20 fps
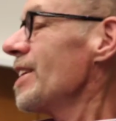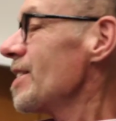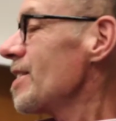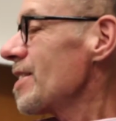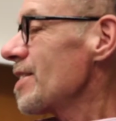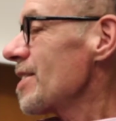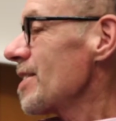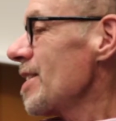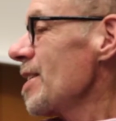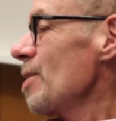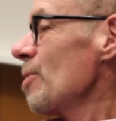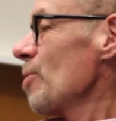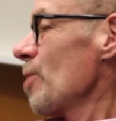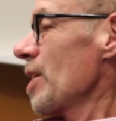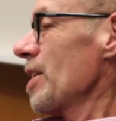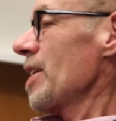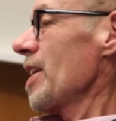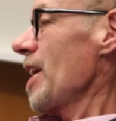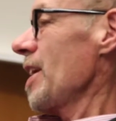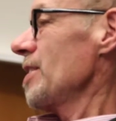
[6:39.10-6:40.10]
didn't see
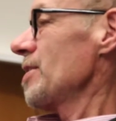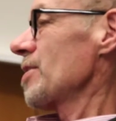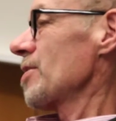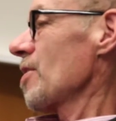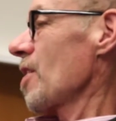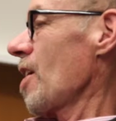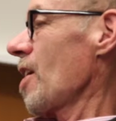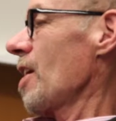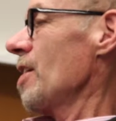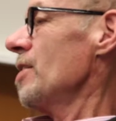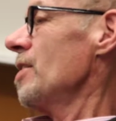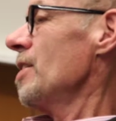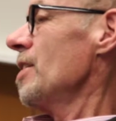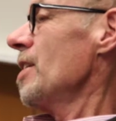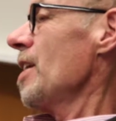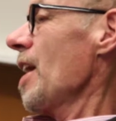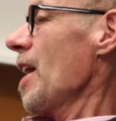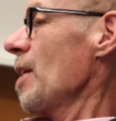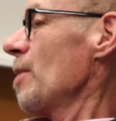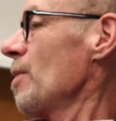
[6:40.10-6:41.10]
what Nate saw.
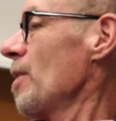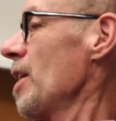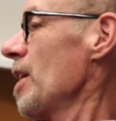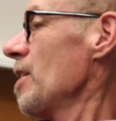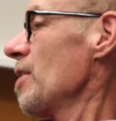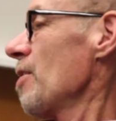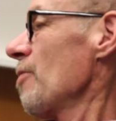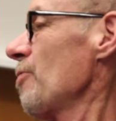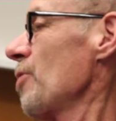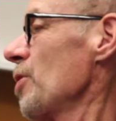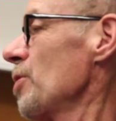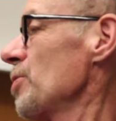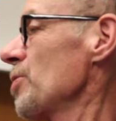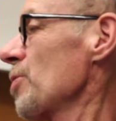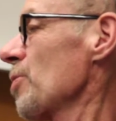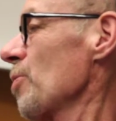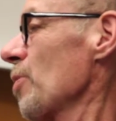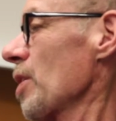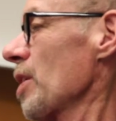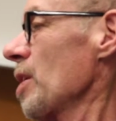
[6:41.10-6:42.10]
And in the
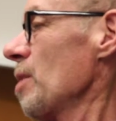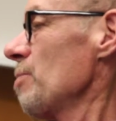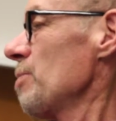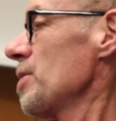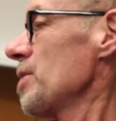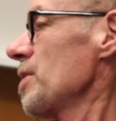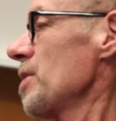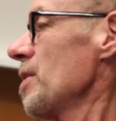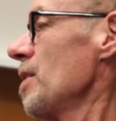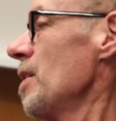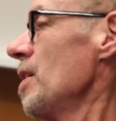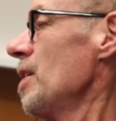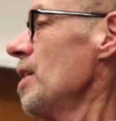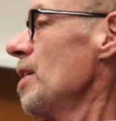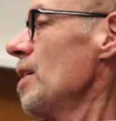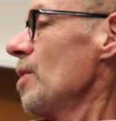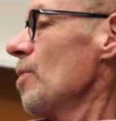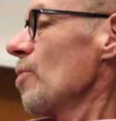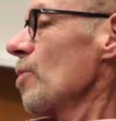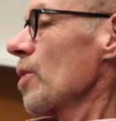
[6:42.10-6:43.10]
future, we're going to,
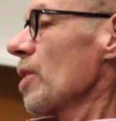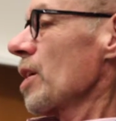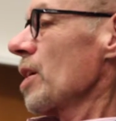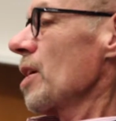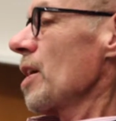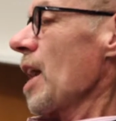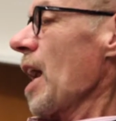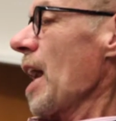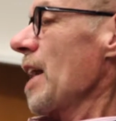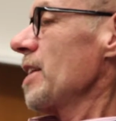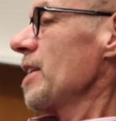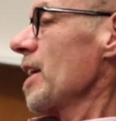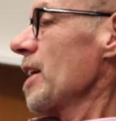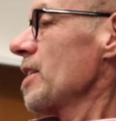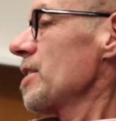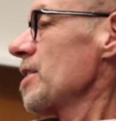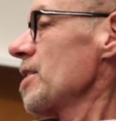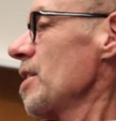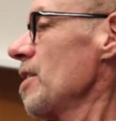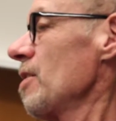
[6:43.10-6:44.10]
I
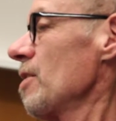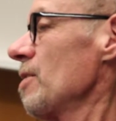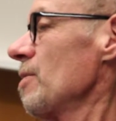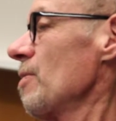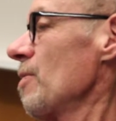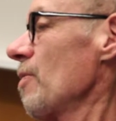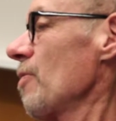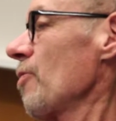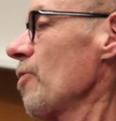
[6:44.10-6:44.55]
think, see